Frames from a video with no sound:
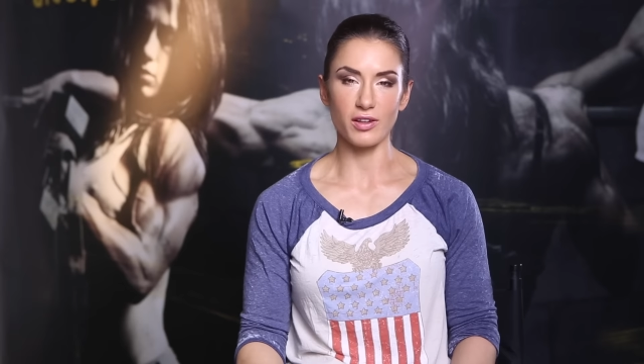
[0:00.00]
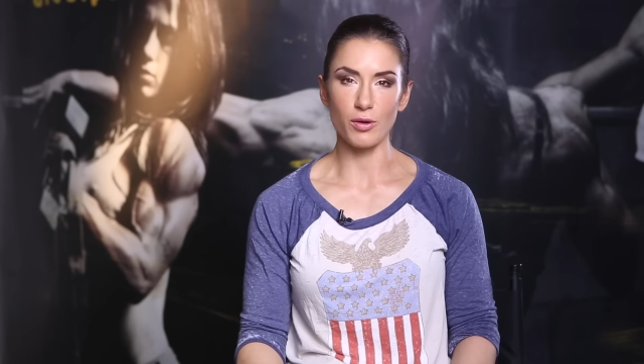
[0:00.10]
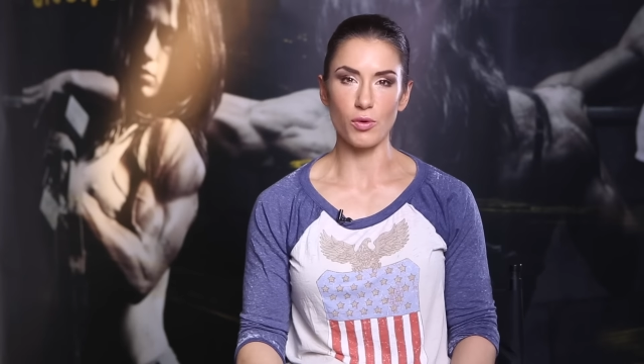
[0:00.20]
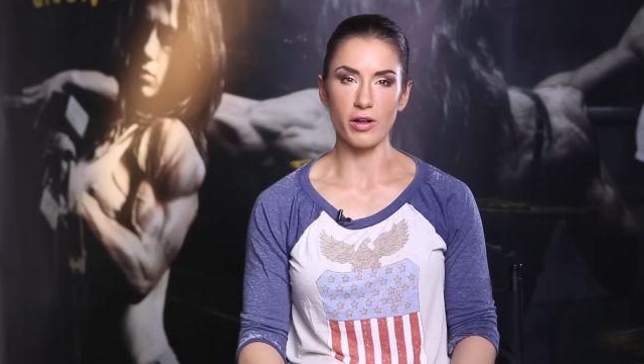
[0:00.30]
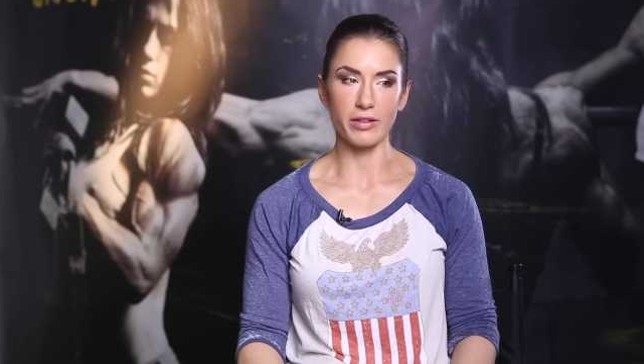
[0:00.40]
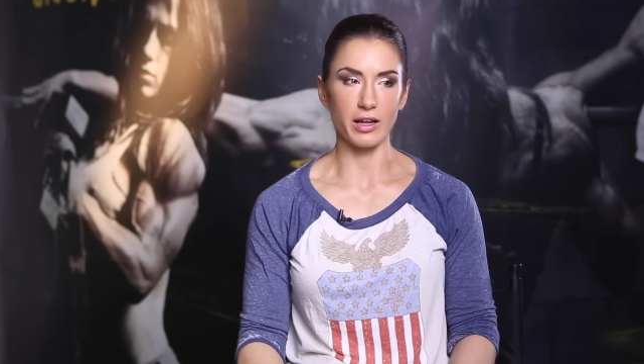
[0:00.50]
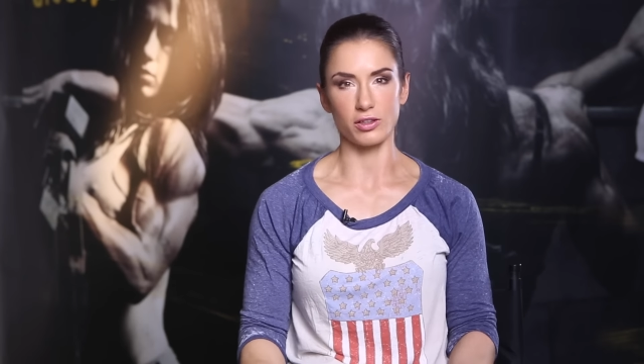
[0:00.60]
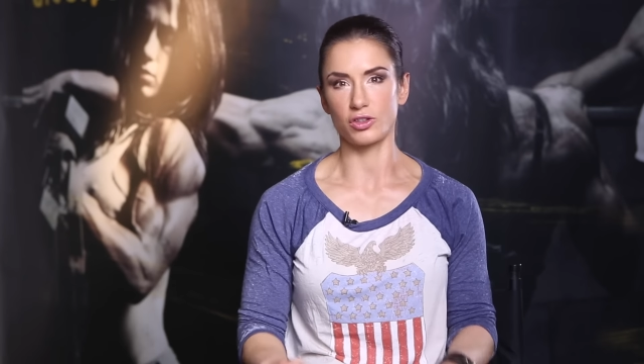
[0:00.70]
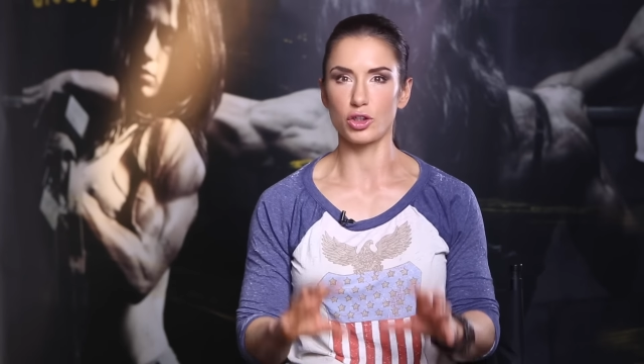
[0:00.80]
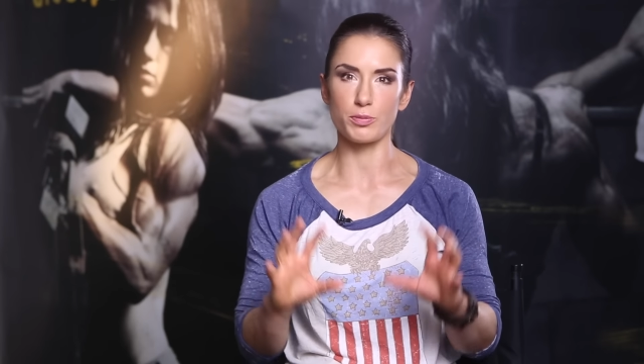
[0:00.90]
so they
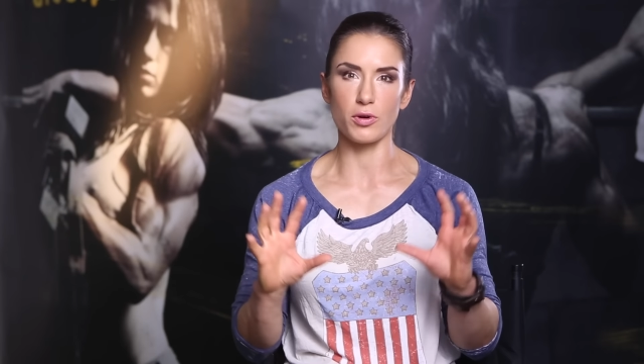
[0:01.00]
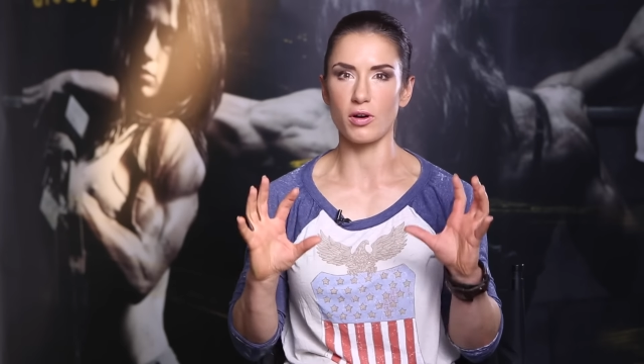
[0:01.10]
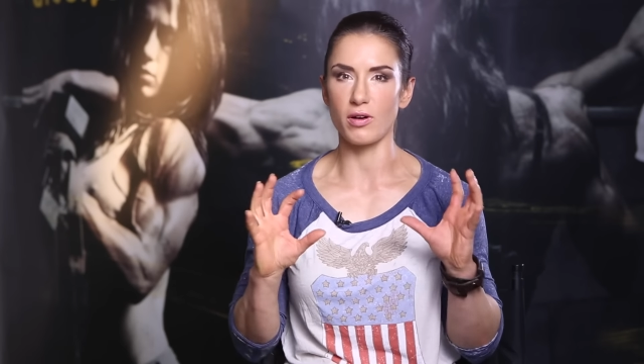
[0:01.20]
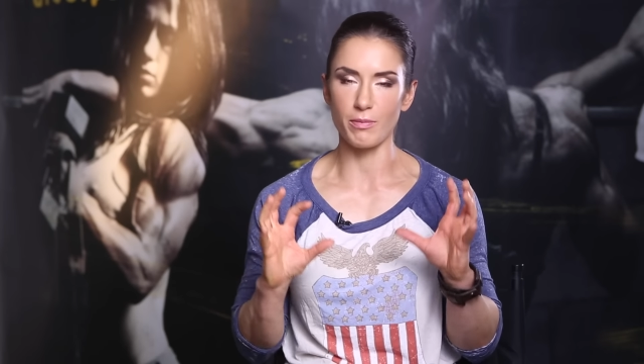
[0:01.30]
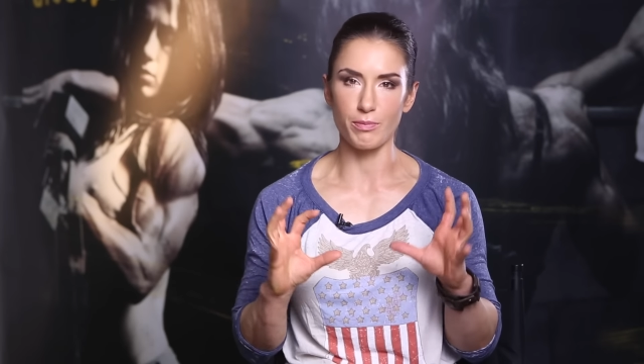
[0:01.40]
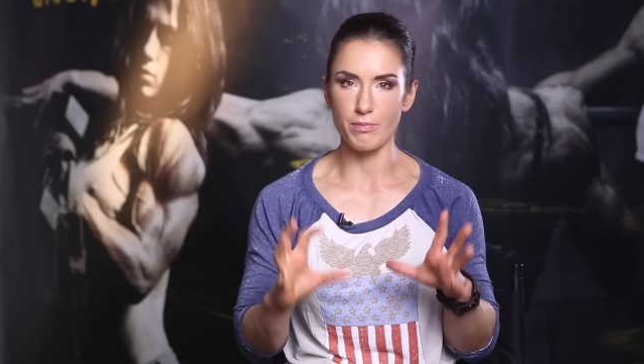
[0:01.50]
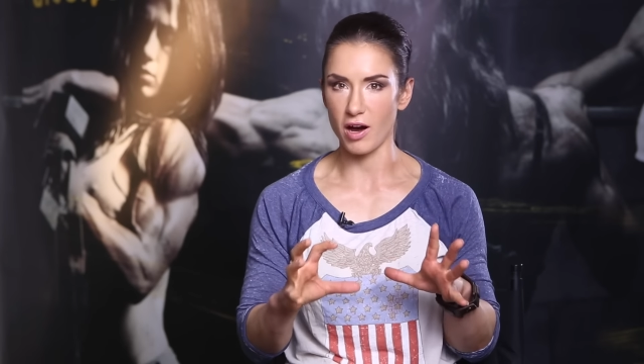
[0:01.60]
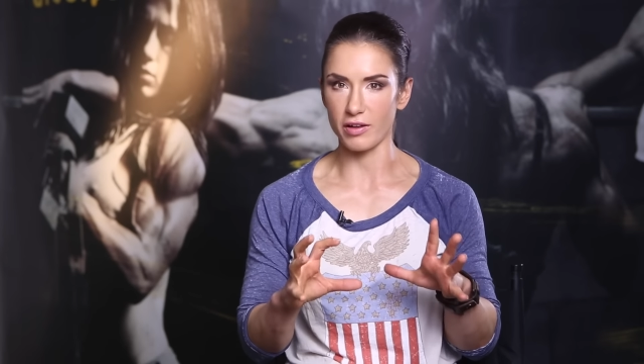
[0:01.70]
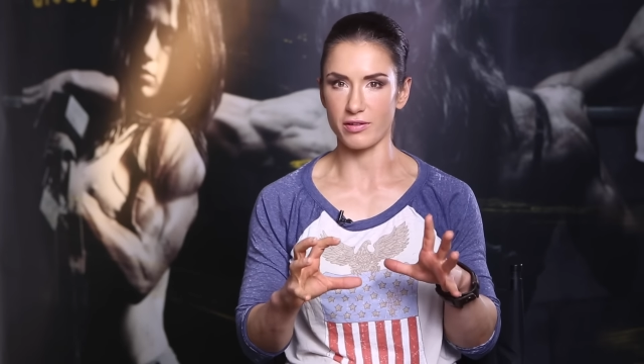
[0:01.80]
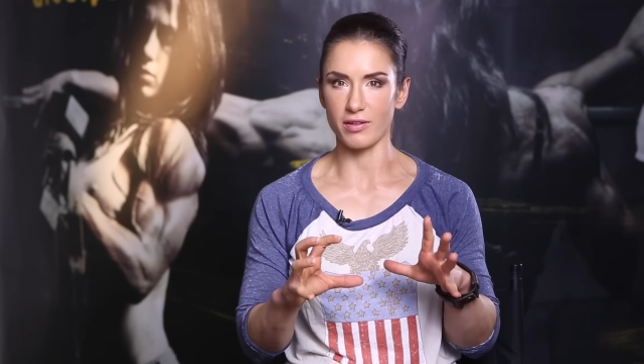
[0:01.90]
want like a super
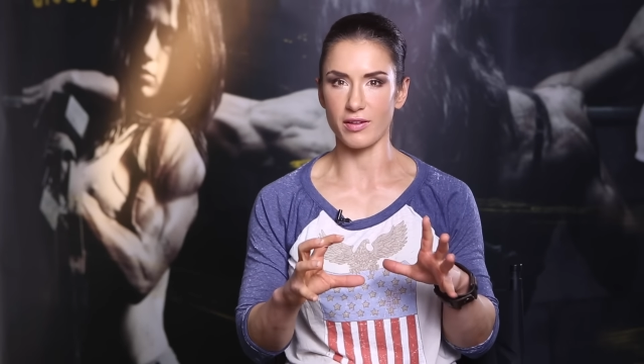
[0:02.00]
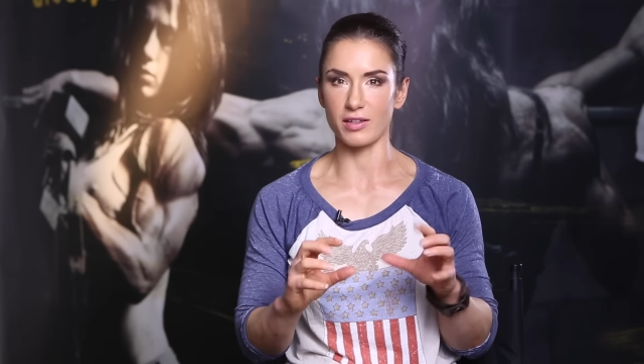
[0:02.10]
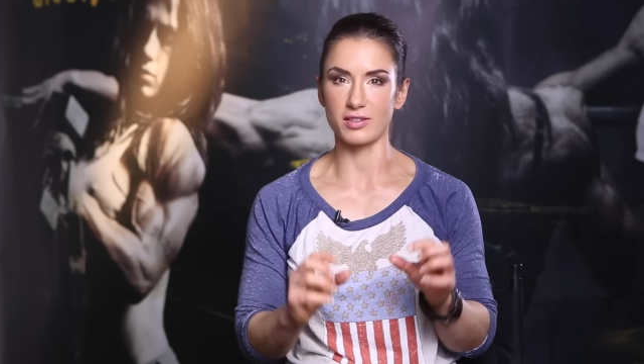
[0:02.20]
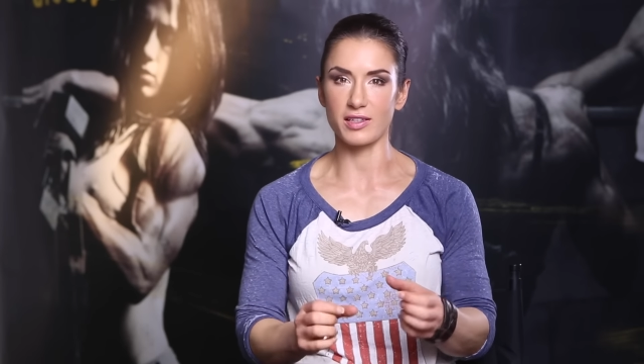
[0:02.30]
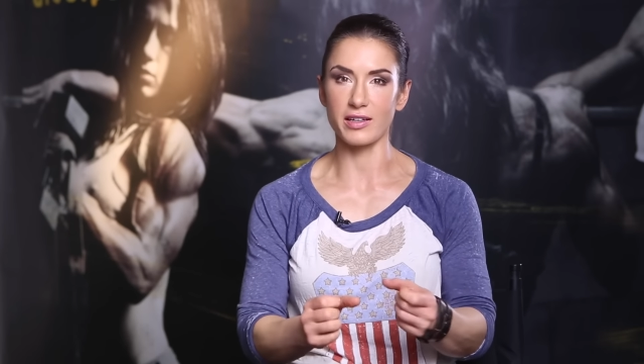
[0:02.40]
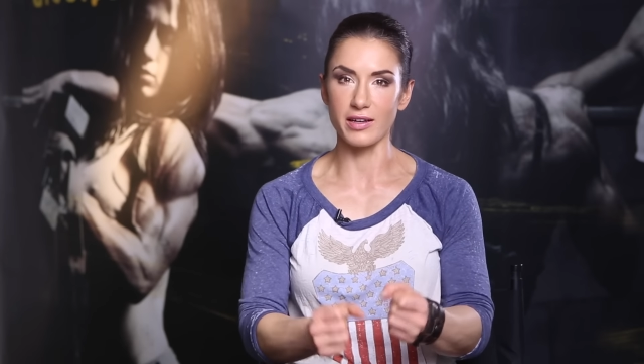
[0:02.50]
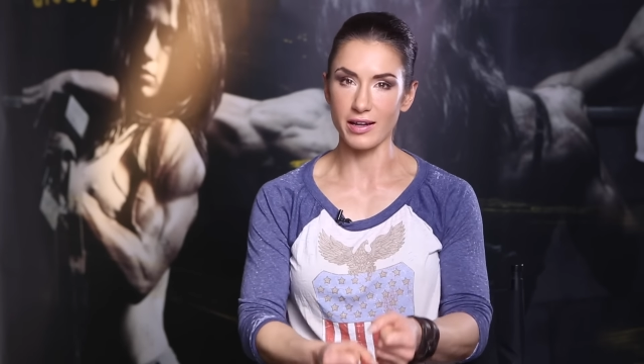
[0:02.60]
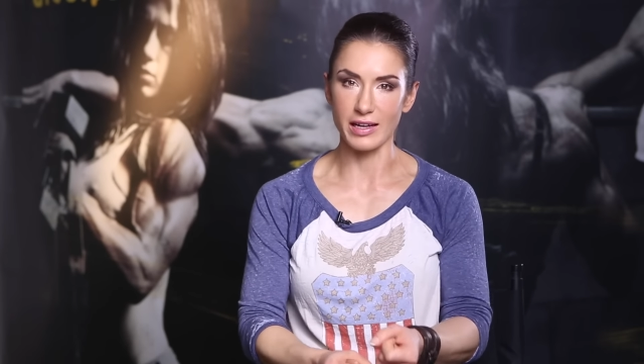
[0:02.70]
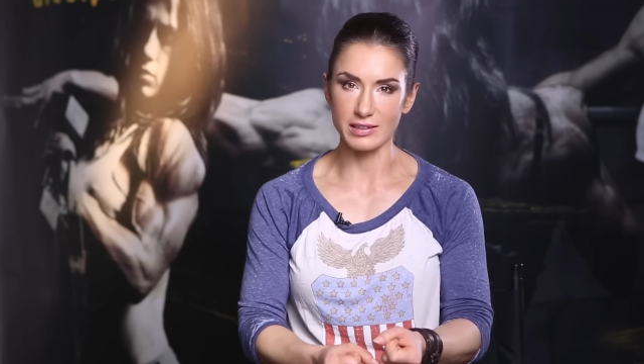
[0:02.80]
butt and then skinny